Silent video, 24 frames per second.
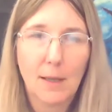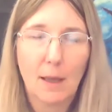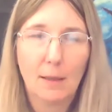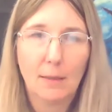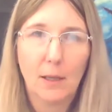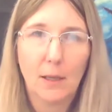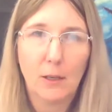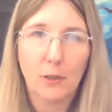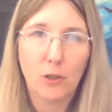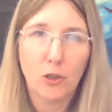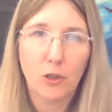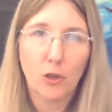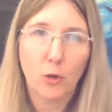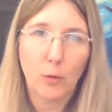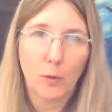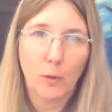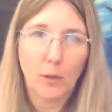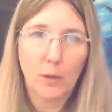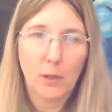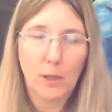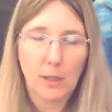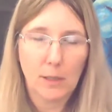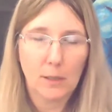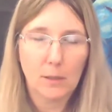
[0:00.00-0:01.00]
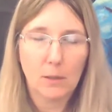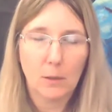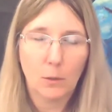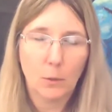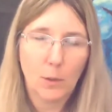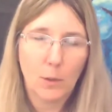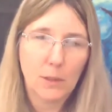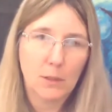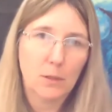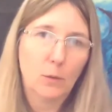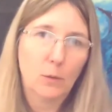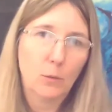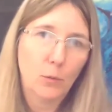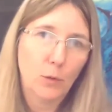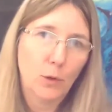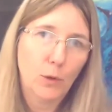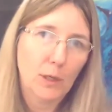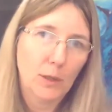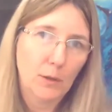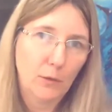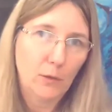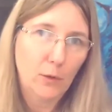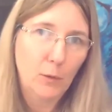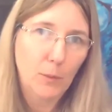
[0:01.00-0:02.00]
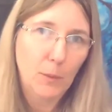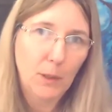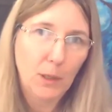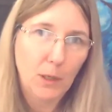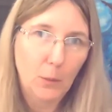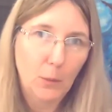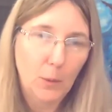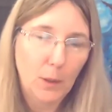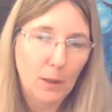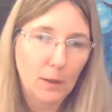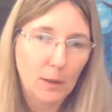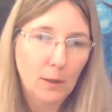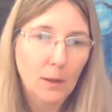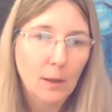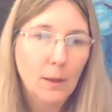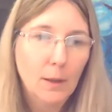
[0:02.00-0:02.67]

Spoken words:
out there too. These are the ones I'm really familiar with.